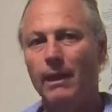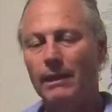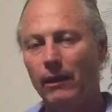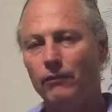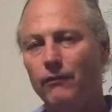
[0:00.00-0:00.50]

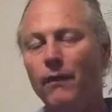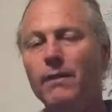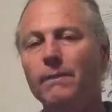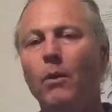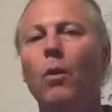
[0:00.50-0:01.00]
Now it's
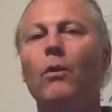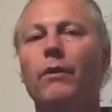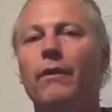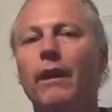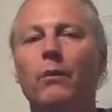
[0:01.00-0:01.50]
very
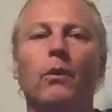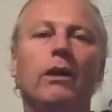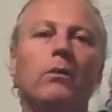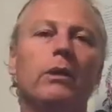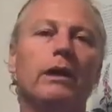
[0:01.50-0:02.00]
important that
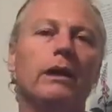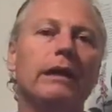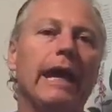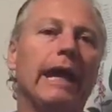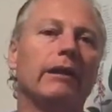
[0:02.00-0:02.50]
when we
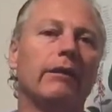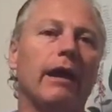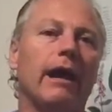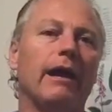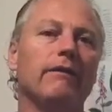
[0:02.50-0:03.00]
get
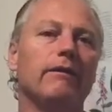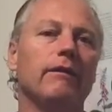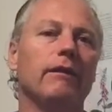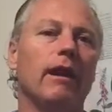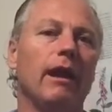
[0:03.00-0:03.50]

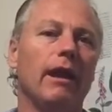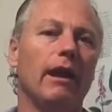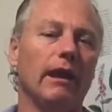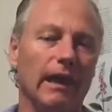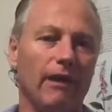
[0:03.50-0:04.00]
a
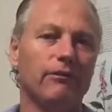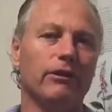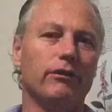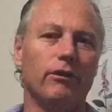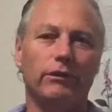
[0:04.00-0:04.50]

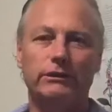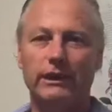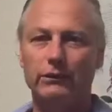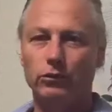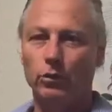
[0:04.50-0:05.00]
lavender
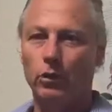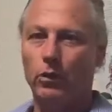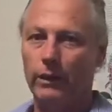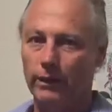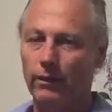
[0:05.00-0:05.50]
essential
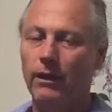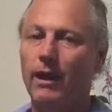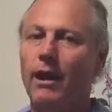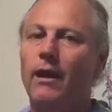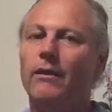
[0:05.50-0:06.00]
oil
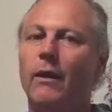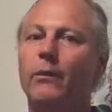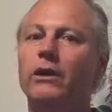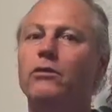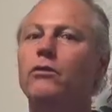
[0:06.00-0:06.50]
that
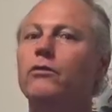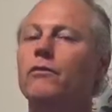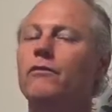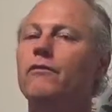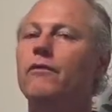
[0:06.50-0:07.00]
we use
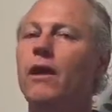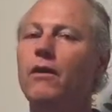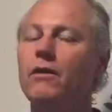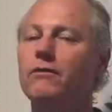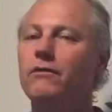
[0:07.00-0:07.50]
a
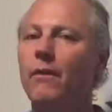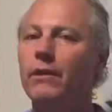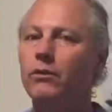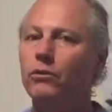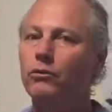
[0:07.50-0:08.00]
very,
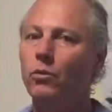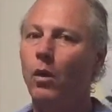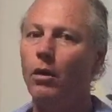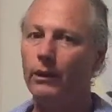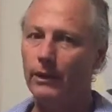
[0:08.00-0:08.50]
very good
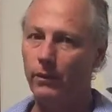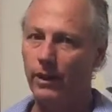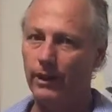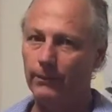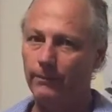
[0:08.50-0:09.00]
quality one.